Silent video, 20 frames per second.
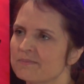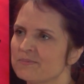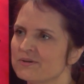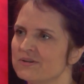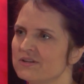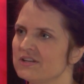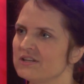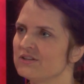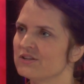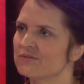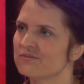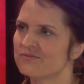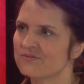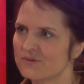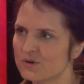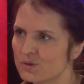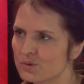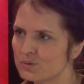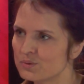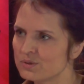put it in the
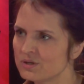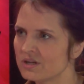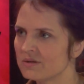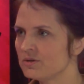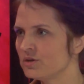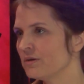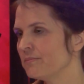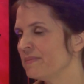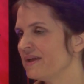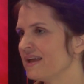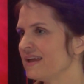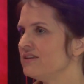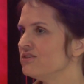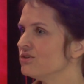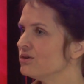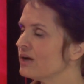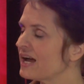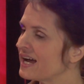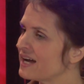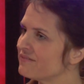phone and you may
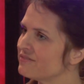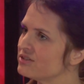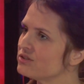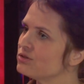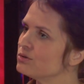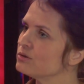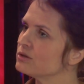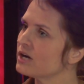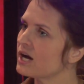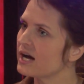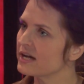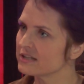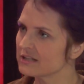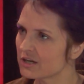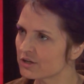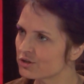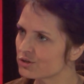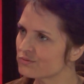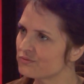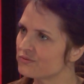you have it to
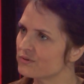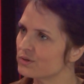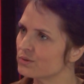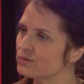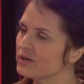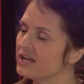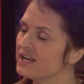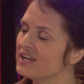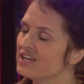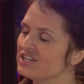unlock your phone